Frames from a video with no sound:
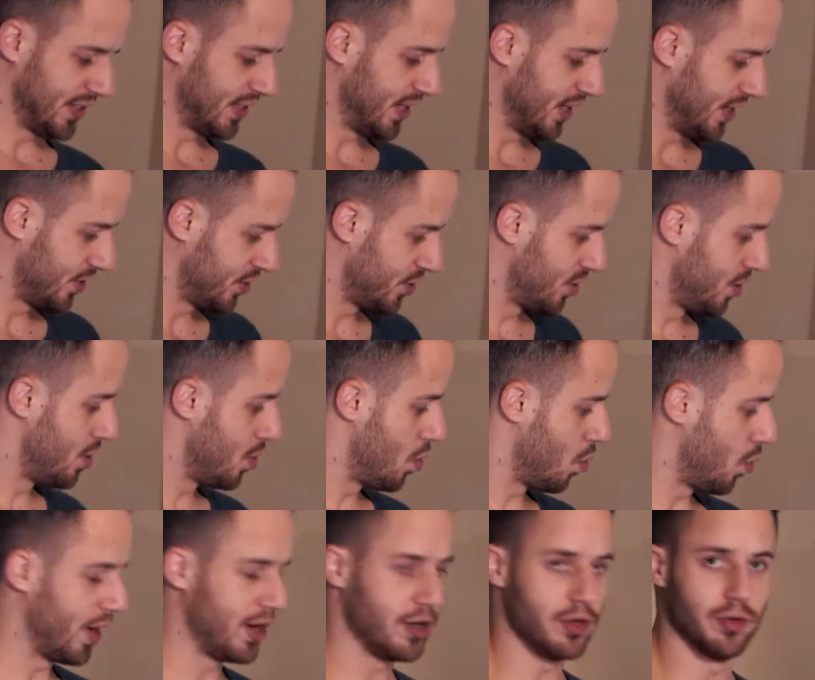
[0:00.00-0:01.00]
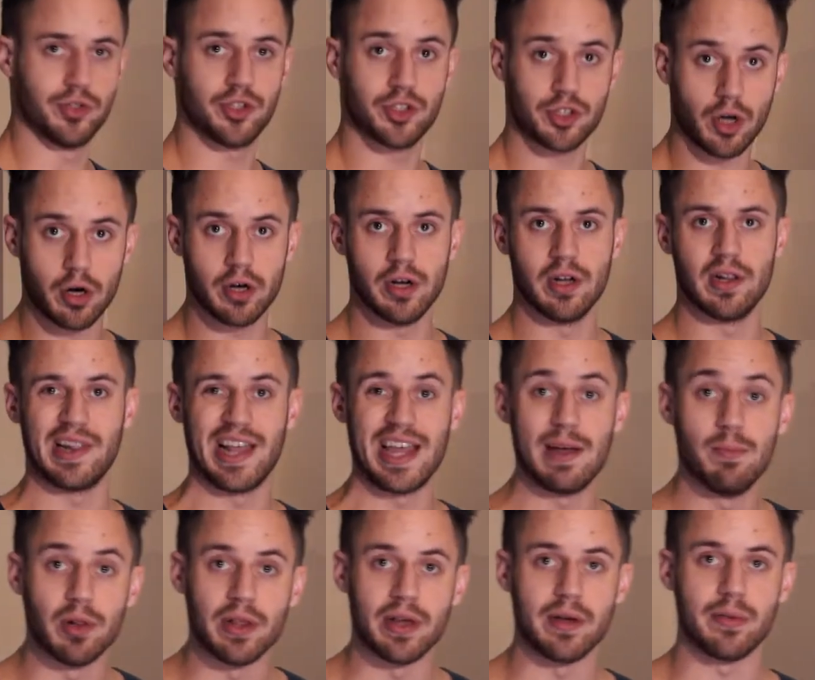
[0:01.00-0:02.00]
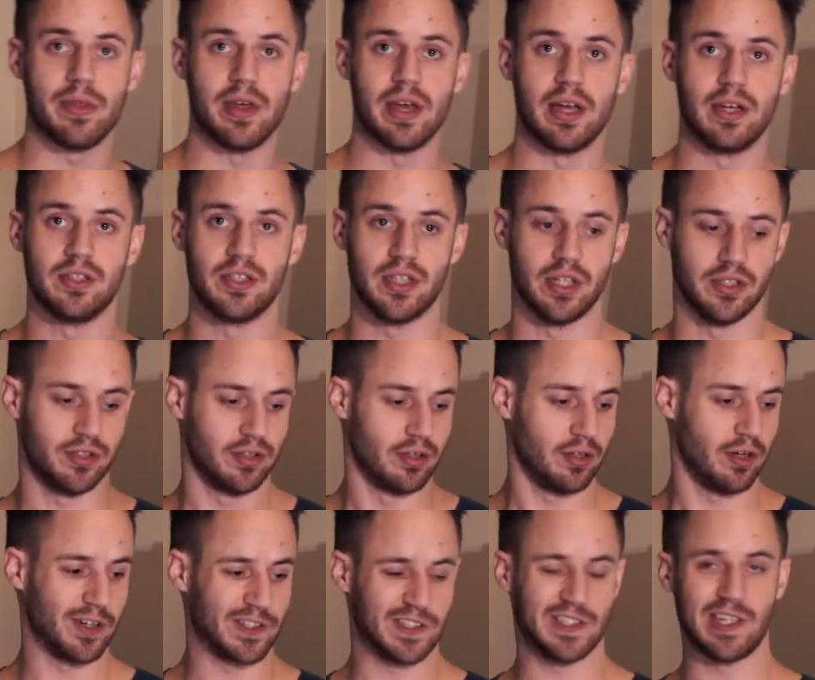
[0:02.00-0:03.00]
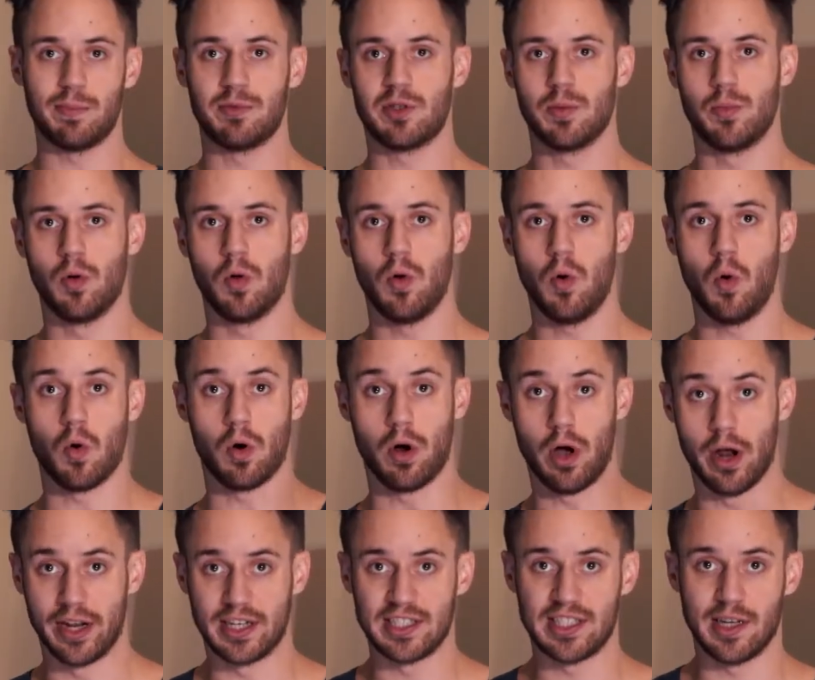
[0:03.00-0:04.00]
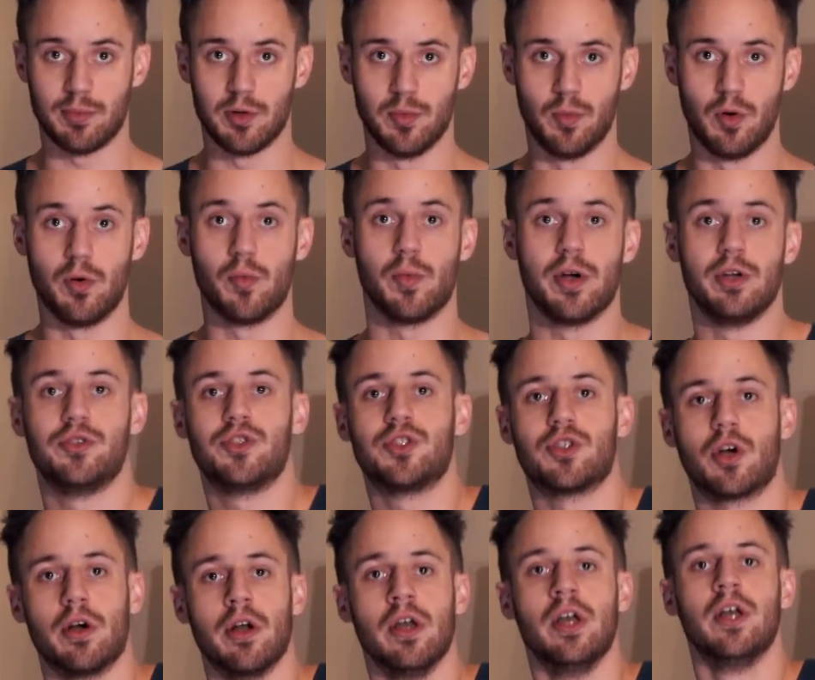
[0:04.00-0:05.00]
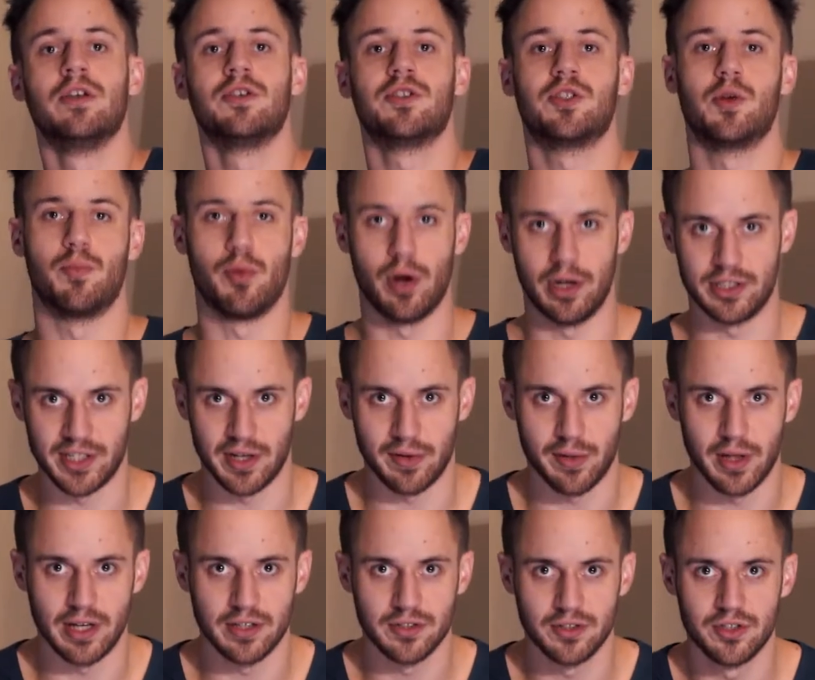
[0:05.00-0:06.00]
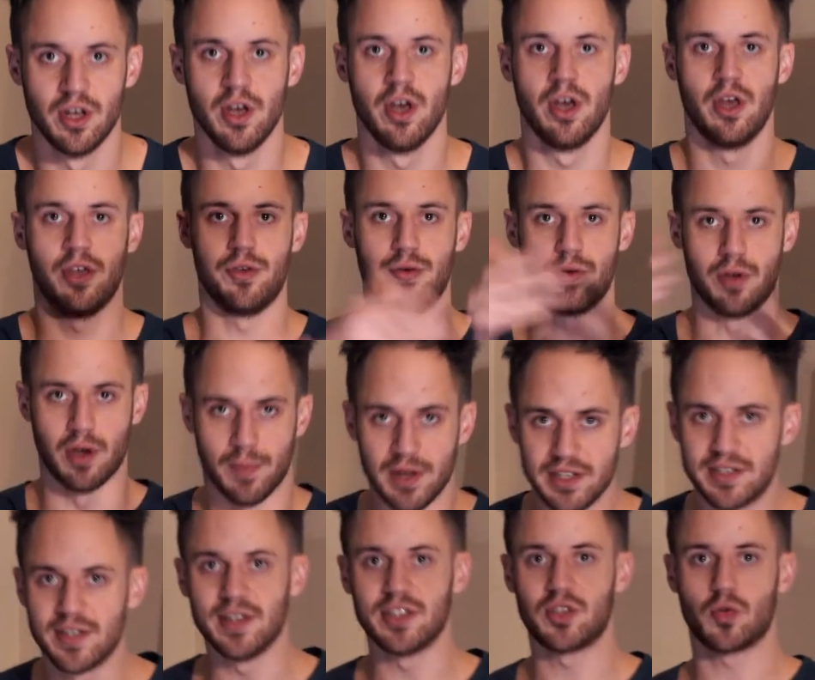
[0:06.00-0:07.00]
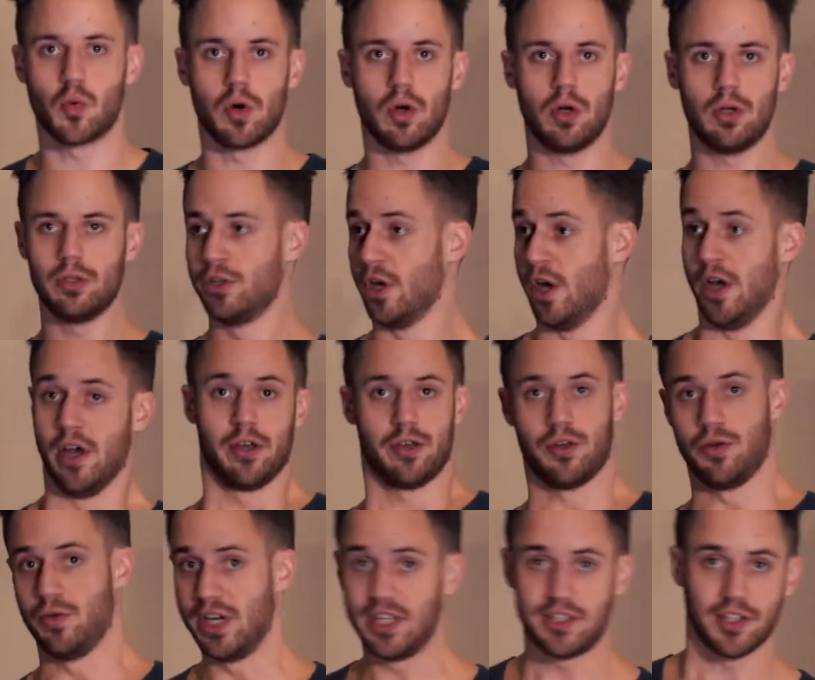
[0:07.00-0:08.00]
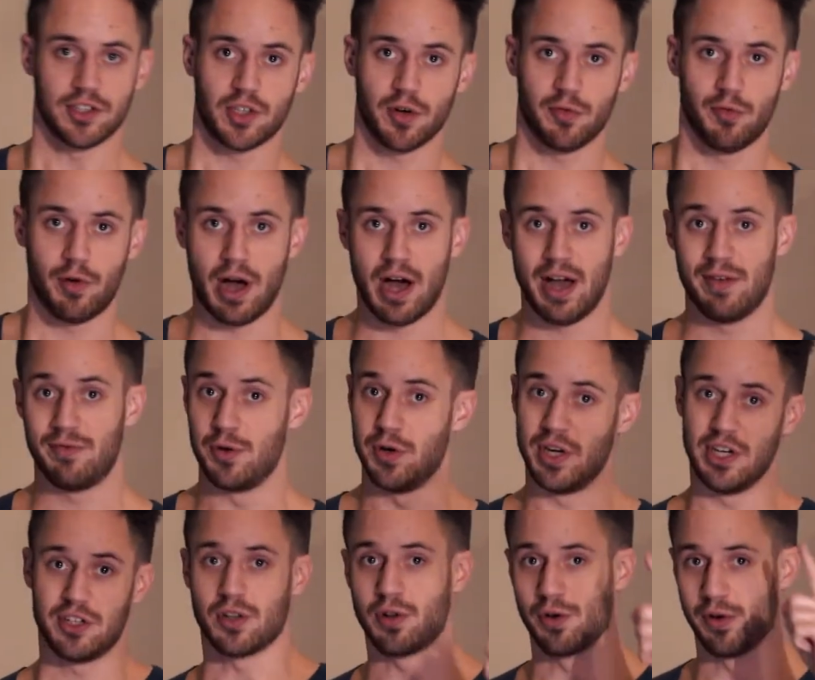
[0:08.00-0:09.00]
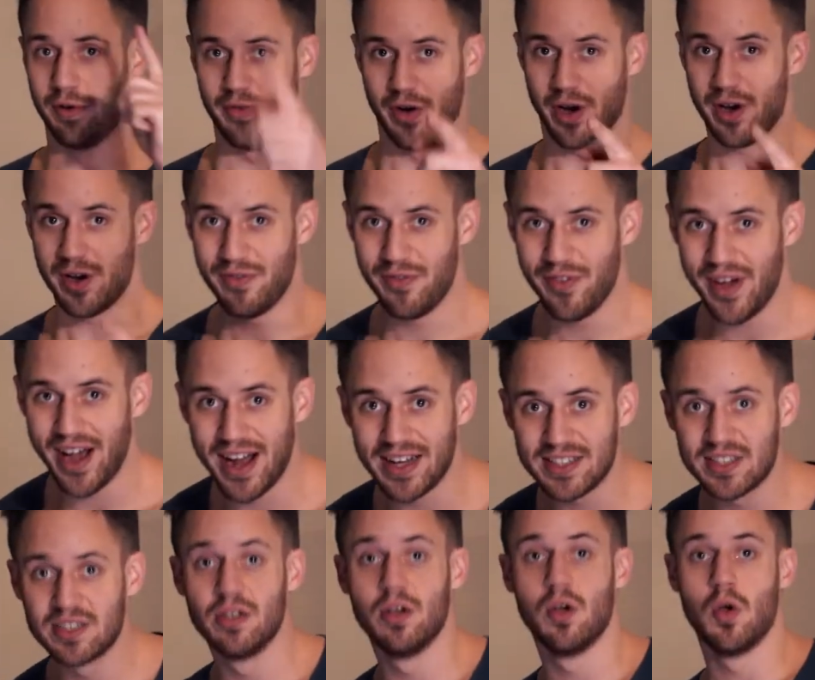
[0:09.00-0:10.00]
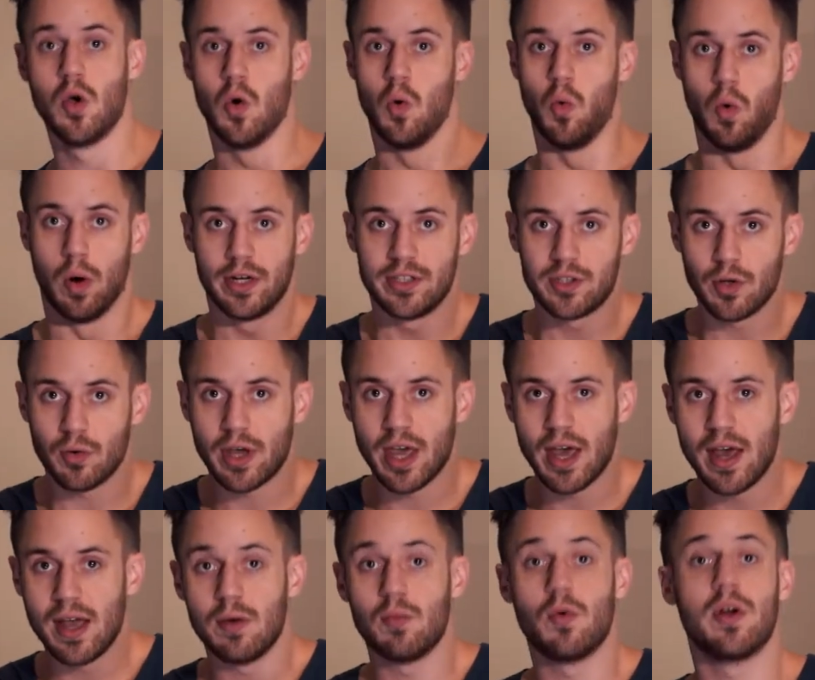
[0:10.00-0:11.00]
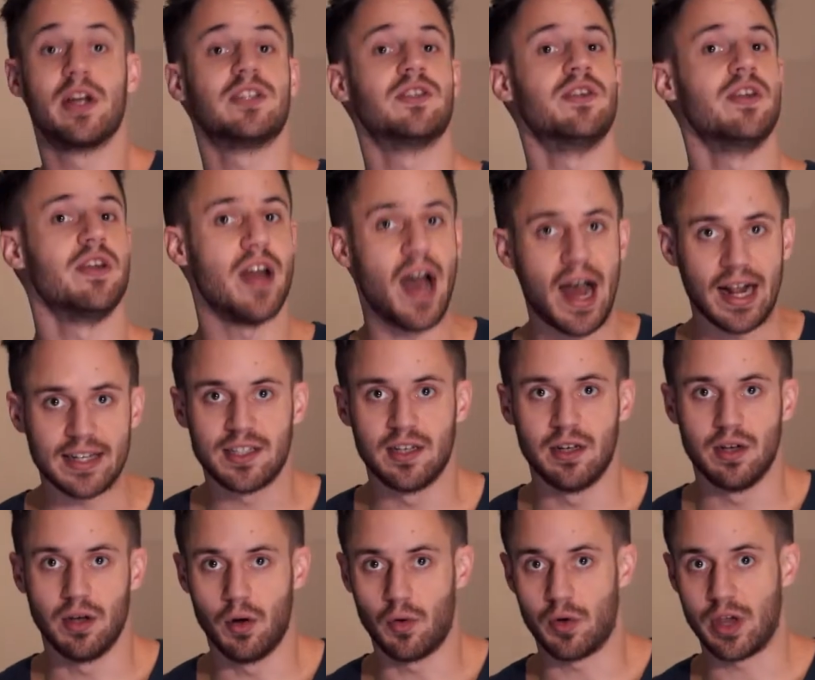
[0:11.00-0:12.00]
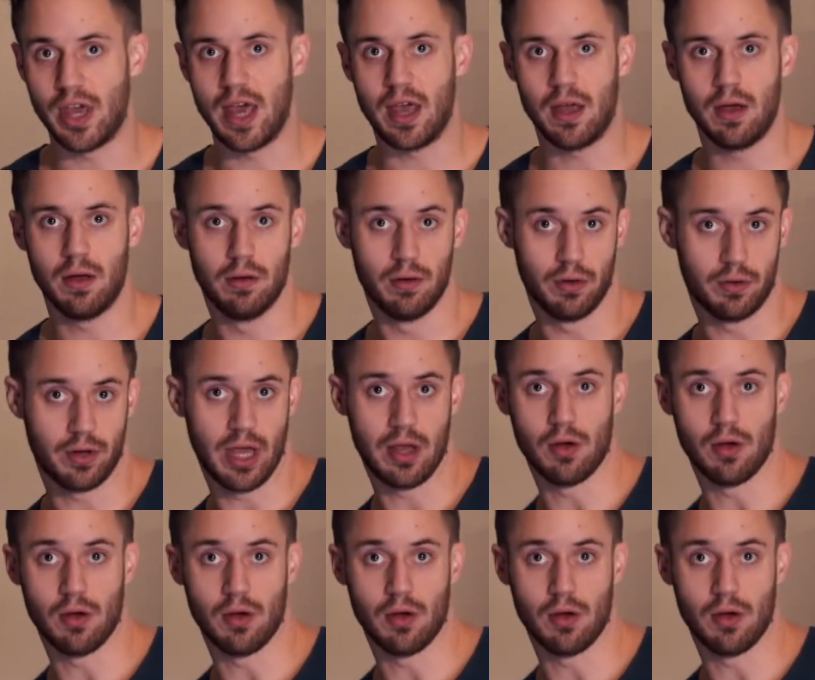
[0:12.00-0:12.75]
is when you start labeling things as acceptable or unacceptable and when you start suppressing things. You come into this world, you need to survive, you need to learn very fast what is okay and what is not okay. Okay, you'll